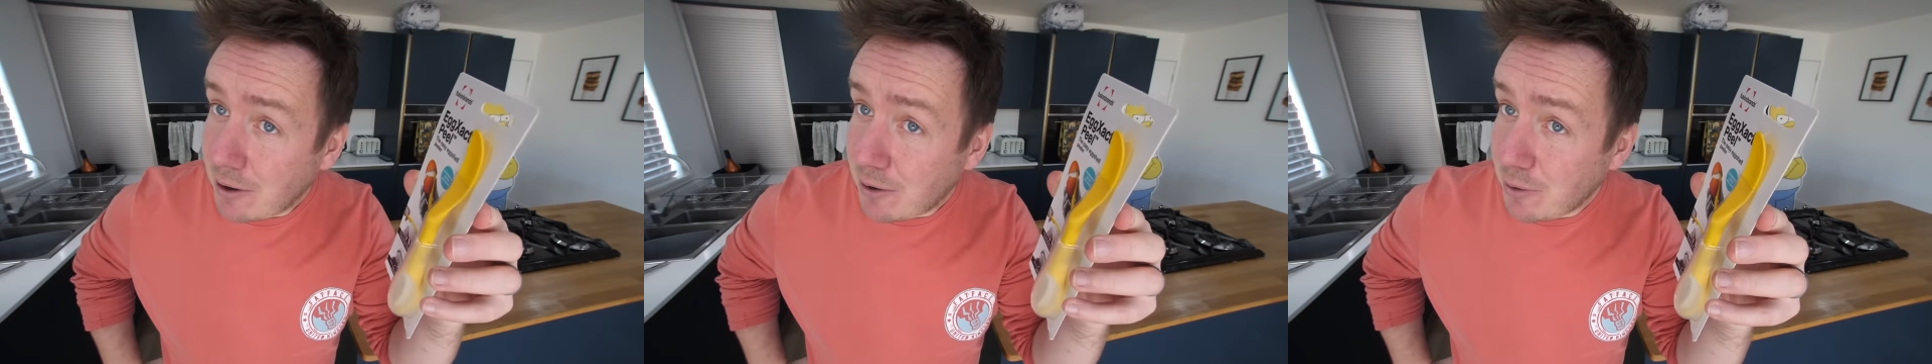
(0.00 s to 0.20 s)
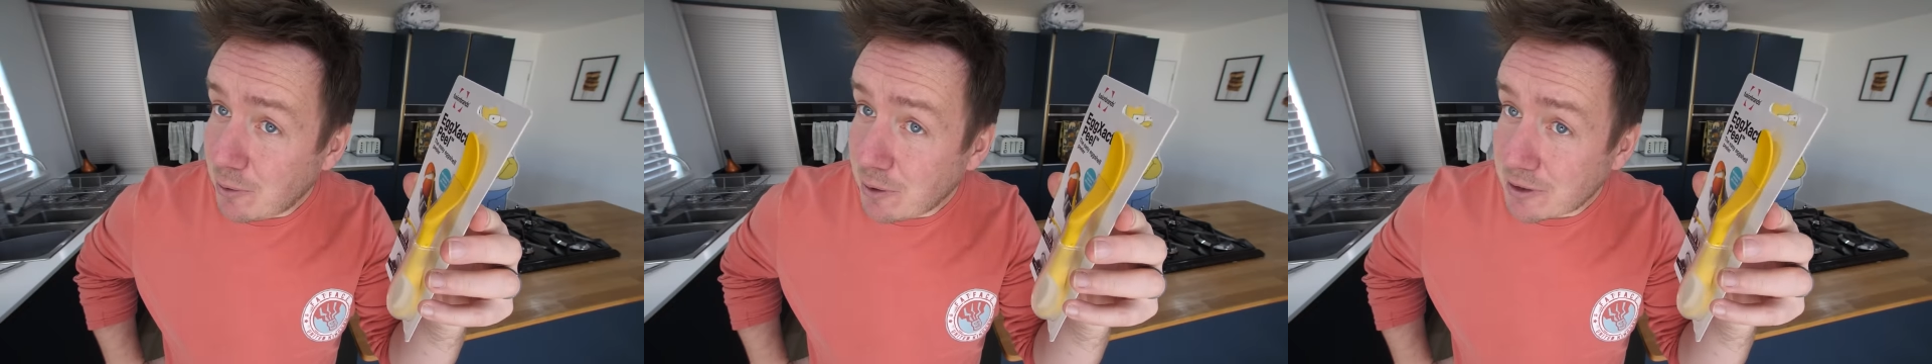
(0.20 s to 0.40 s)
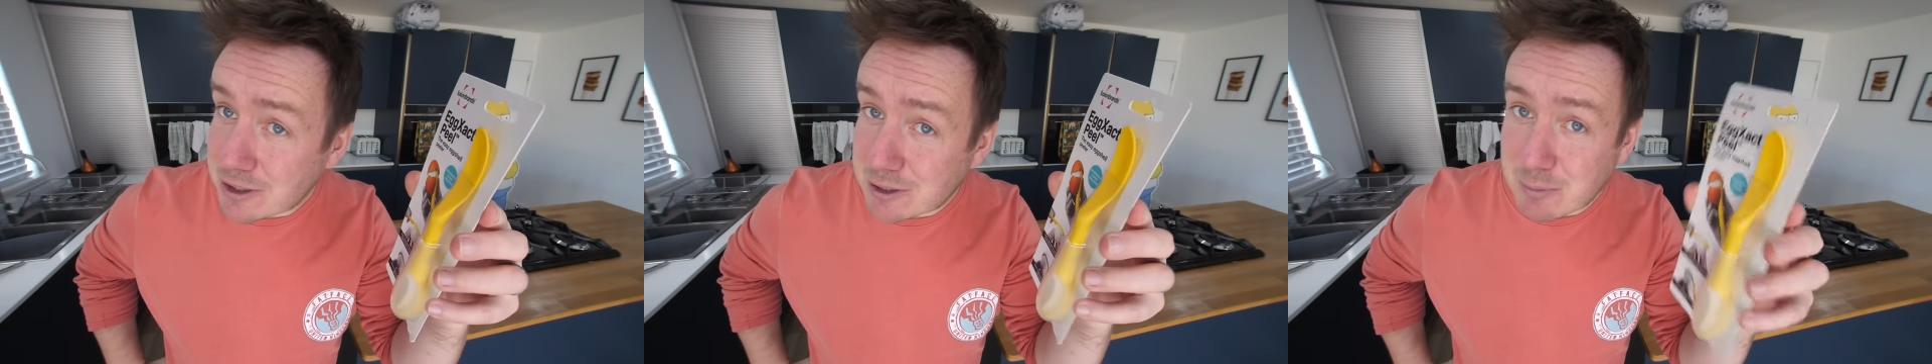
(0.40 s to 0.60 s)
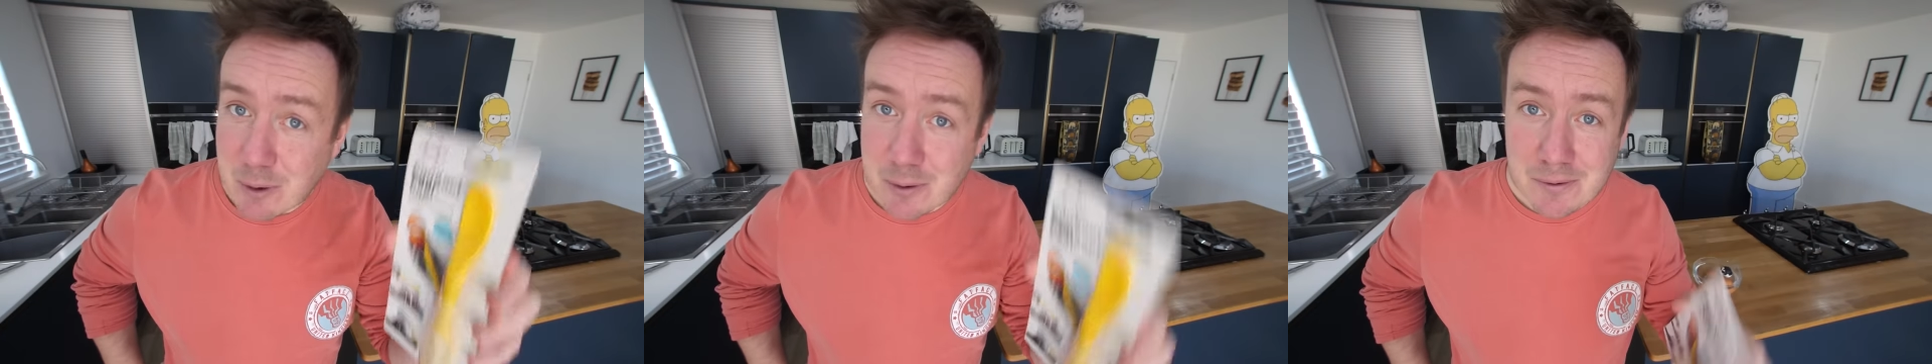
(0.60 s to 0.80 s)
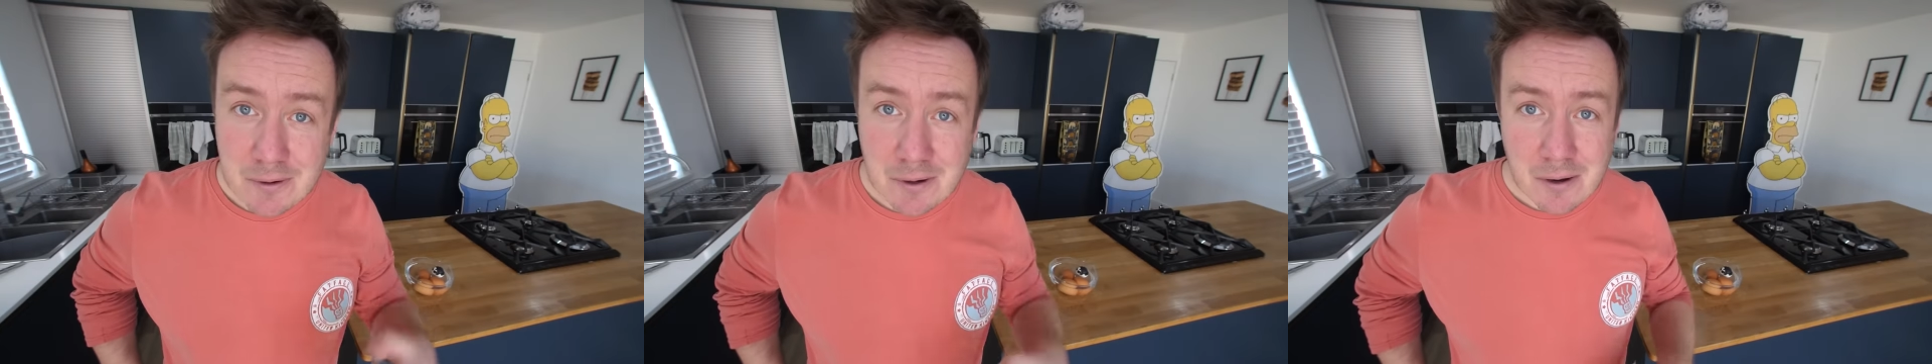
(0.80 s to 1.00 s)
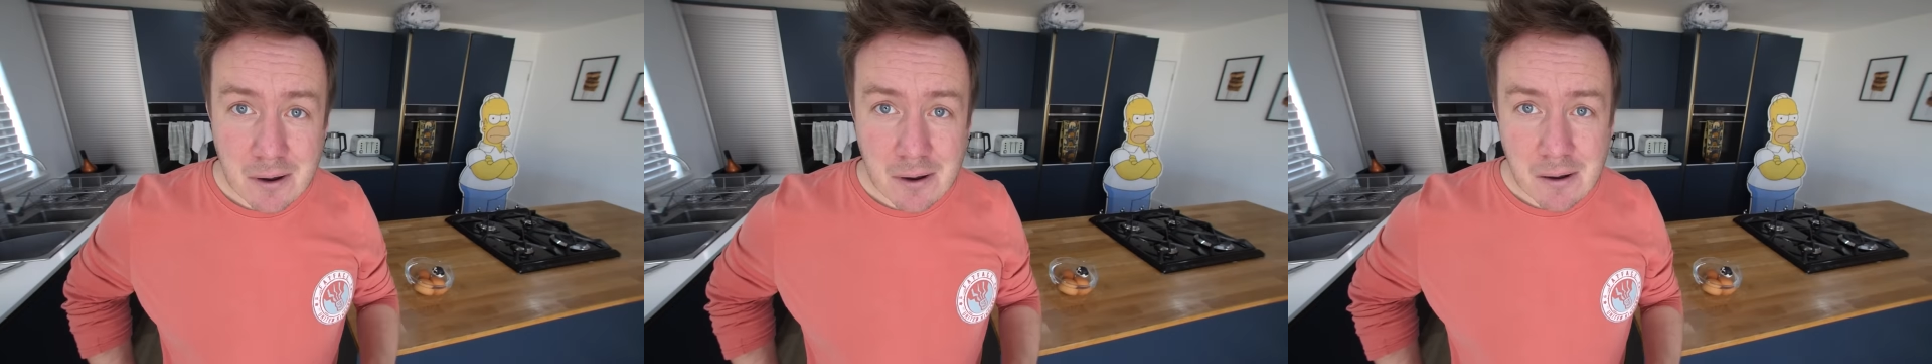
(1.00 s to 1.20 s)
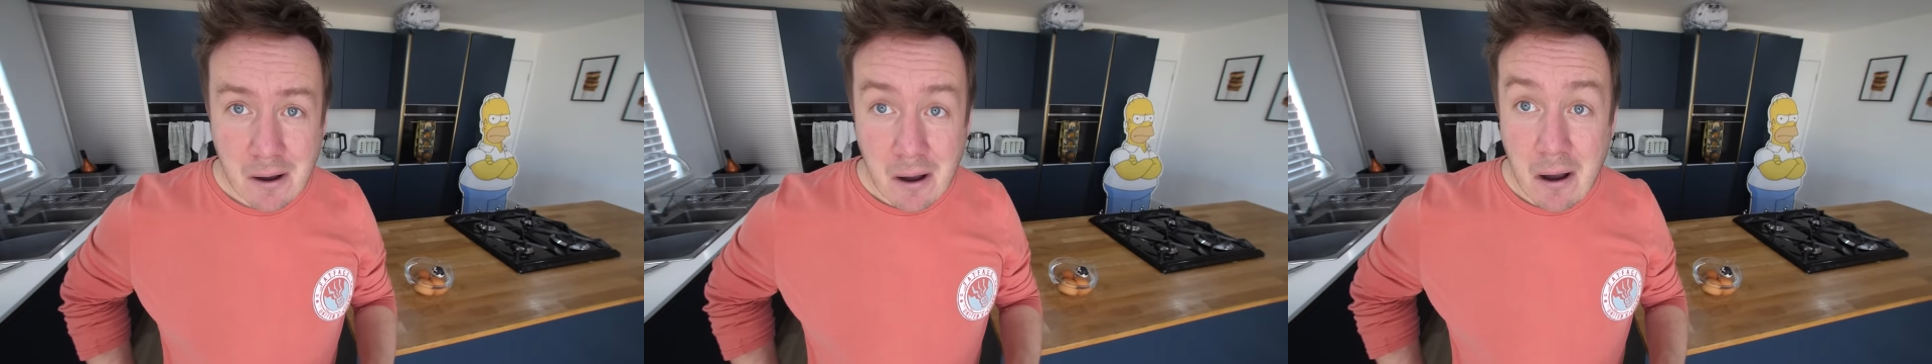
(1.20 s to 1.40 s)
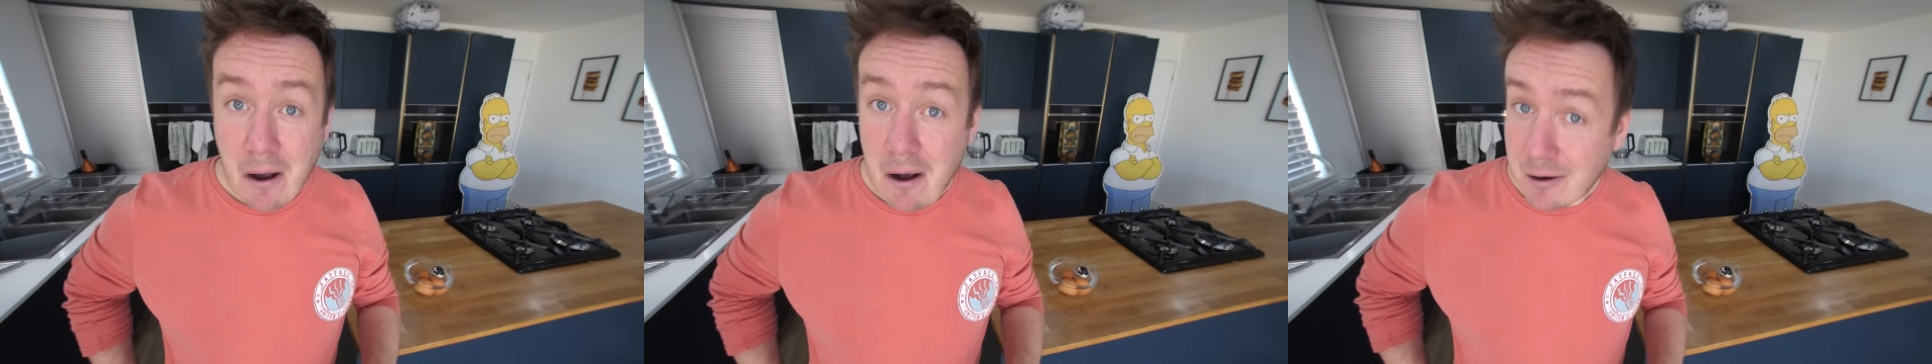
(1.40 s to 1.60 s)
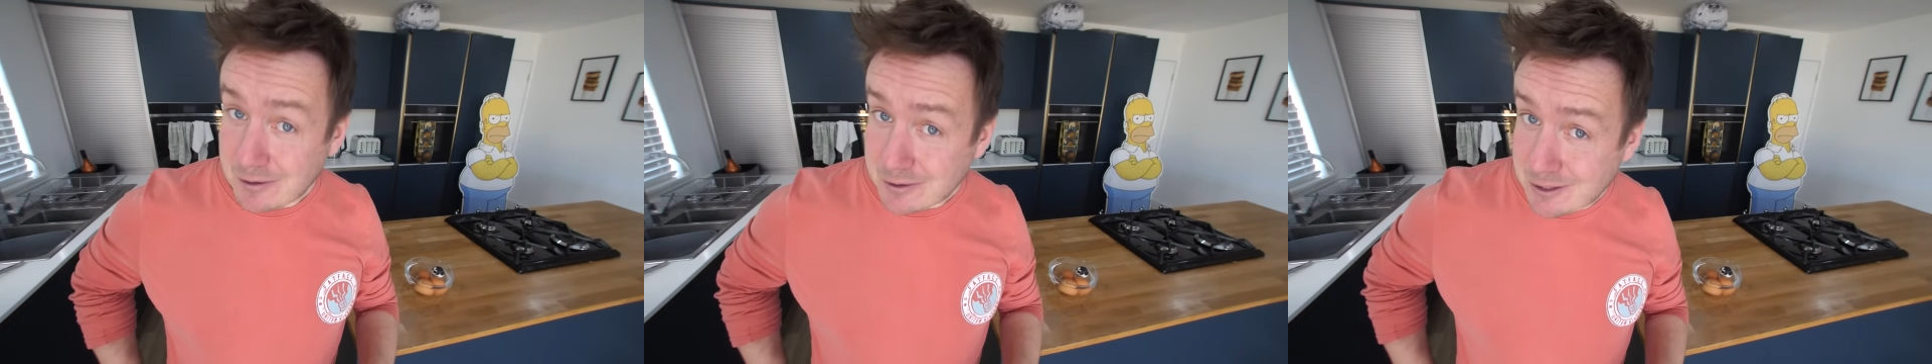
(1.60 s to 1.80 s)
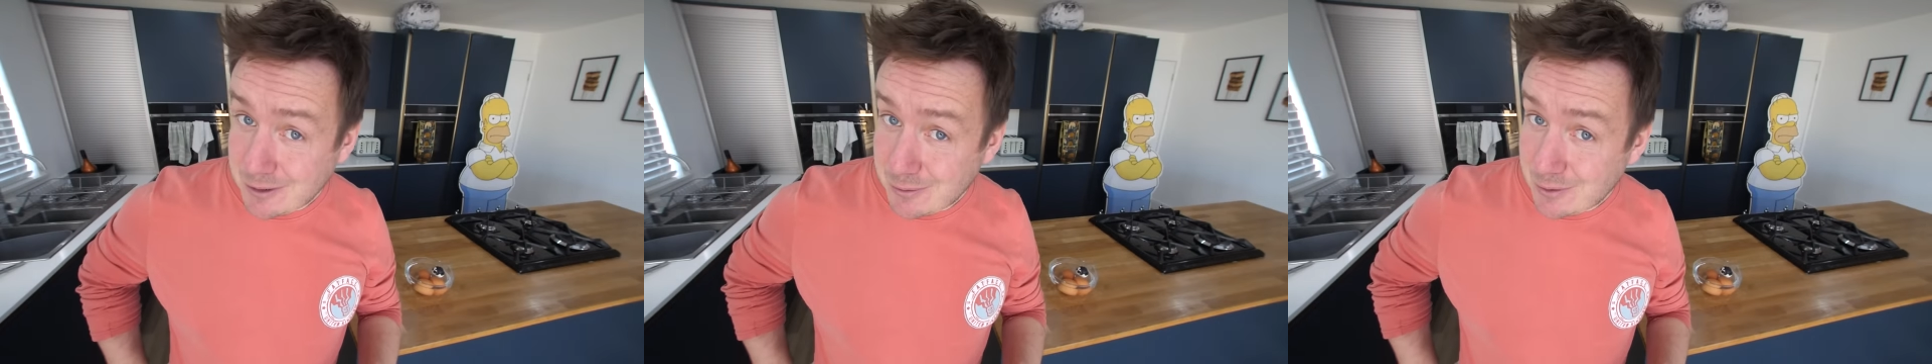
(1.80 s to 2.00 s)
a lot like a spoon. I
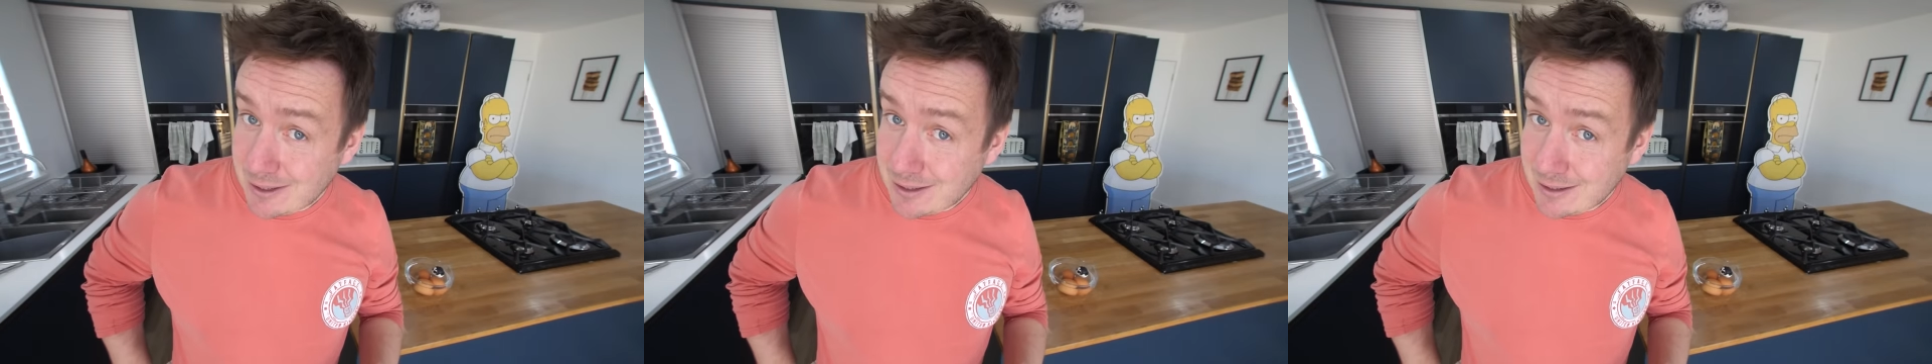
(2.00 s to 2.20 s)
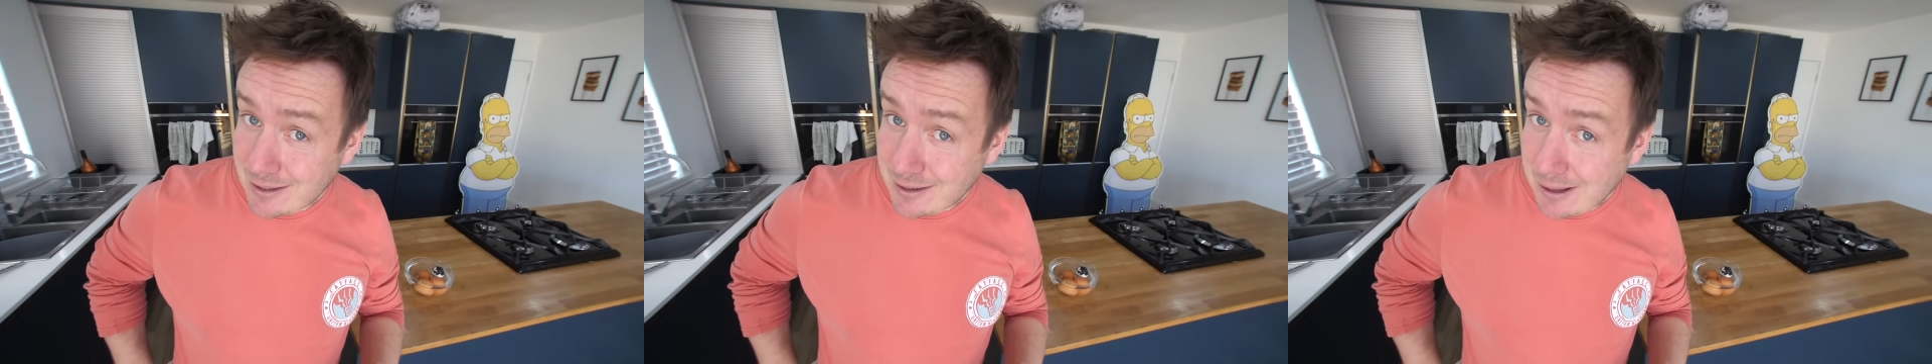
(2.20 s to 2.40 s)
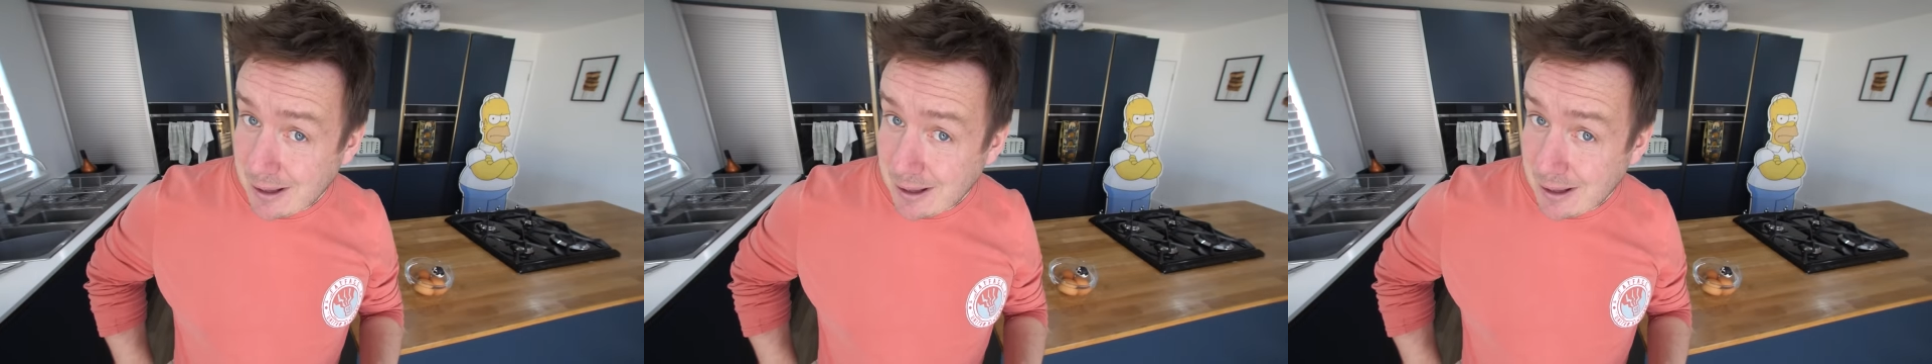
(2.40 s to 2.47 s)
see what they did